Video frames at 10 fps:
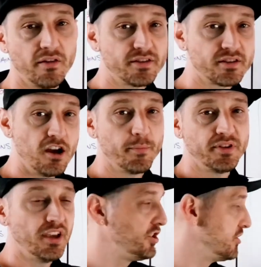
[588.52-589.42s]

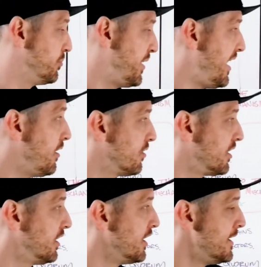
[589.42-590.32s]
computational
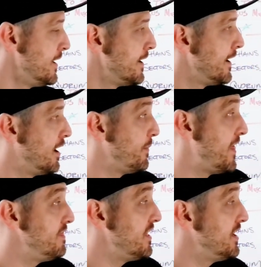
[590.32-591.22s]
power,
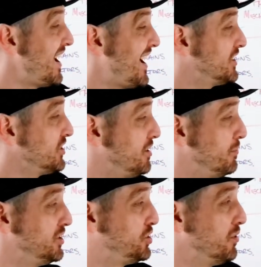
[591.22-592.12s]
and actually the
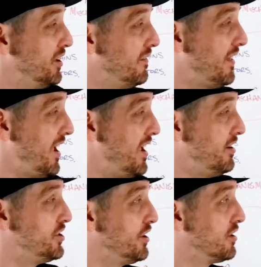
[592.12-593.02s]
majority of that
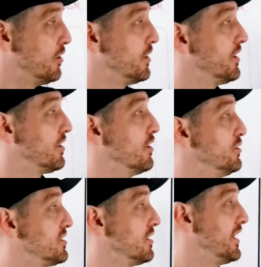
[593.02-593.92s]
energy
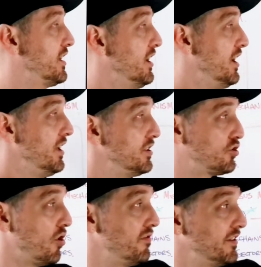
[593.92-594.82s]
goes to
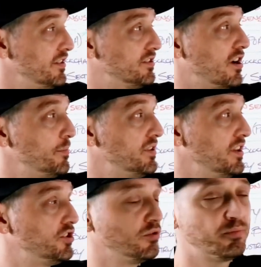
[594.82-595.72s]
solving these
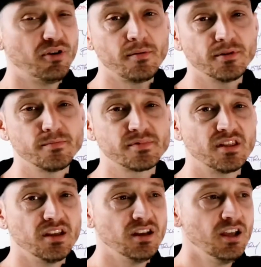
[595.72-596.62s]
computational problems
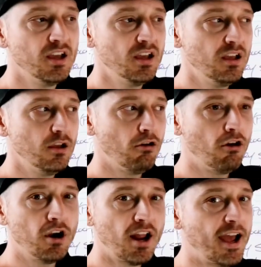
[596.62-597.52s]
that
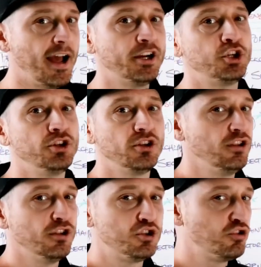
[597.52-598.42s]
aren't
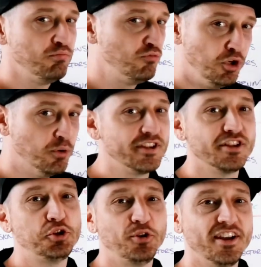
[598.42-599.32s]
actually doing
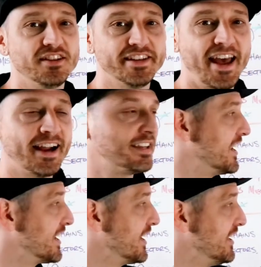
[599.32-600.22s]
the
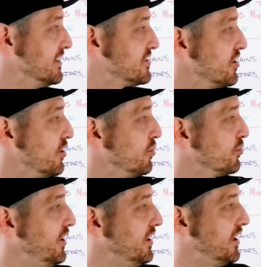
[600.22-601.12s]
transacting. And so
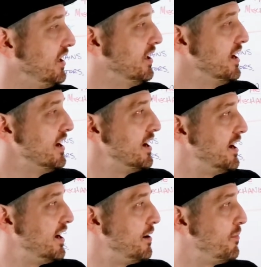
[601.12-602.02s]
really,
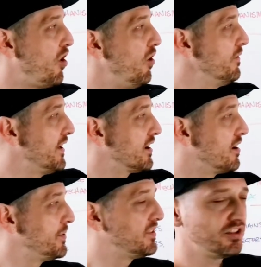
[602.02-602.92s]
all that
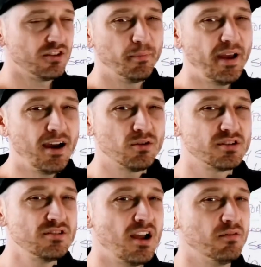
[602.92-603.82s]
computational power
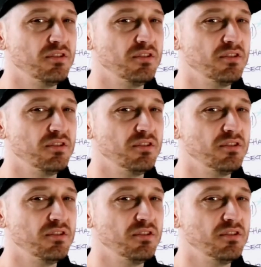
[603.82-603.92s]
is not really